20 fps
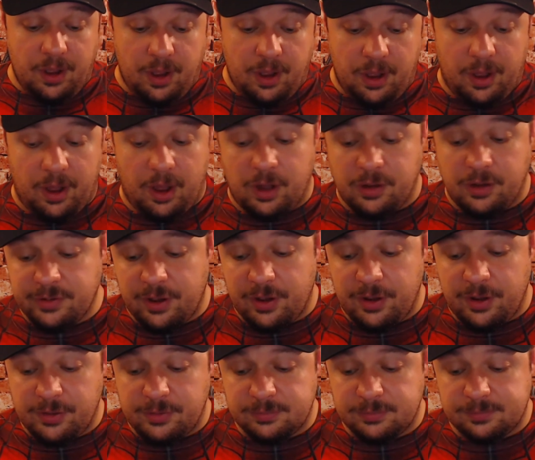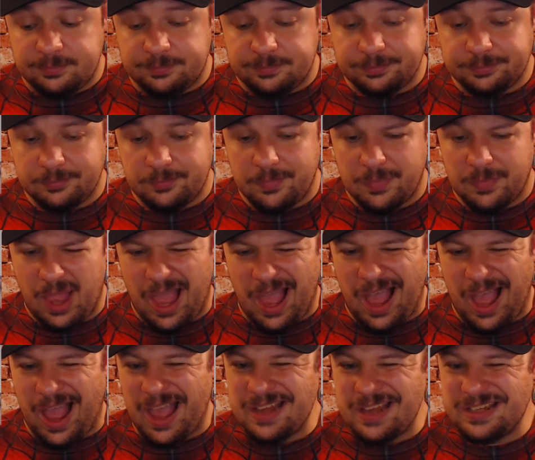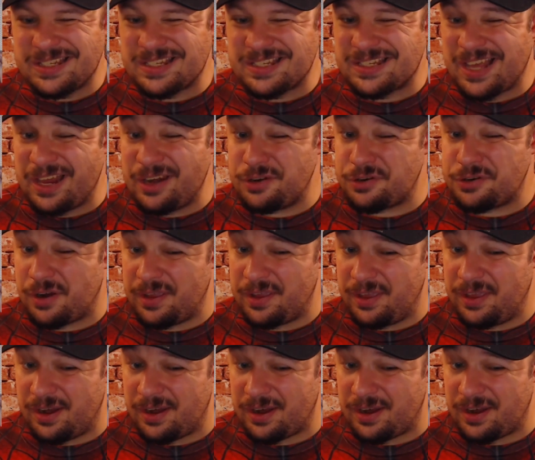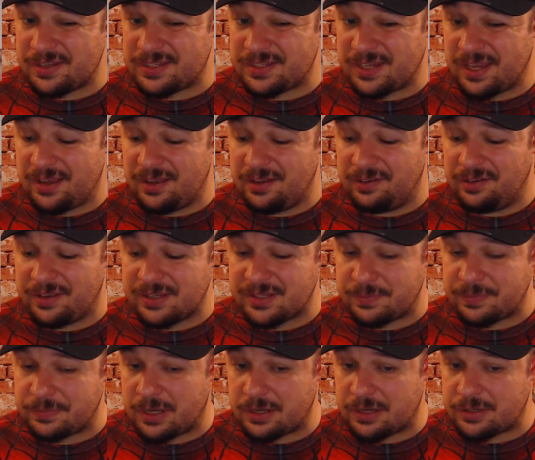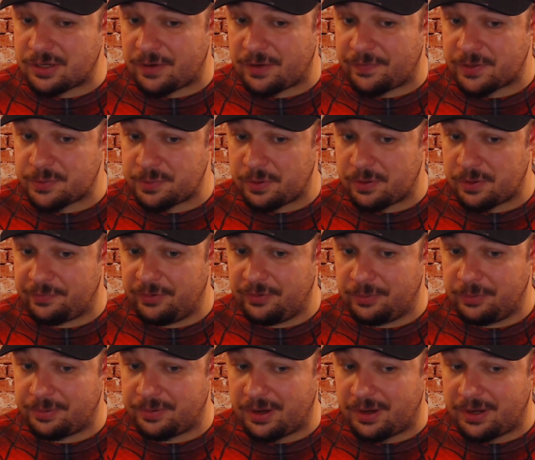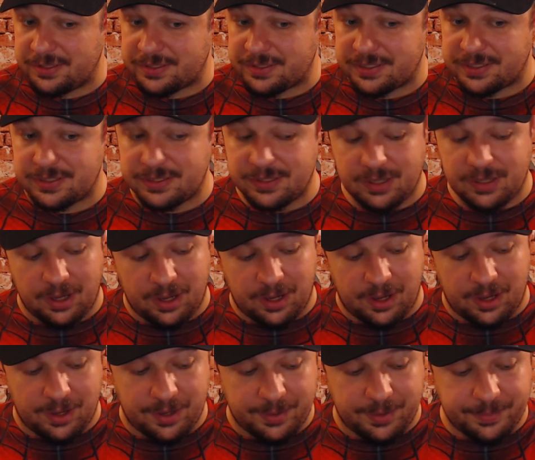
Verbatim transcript: All in all, I'd say to try and get it on sale, because I'm not sure if it's worth full price. Uh,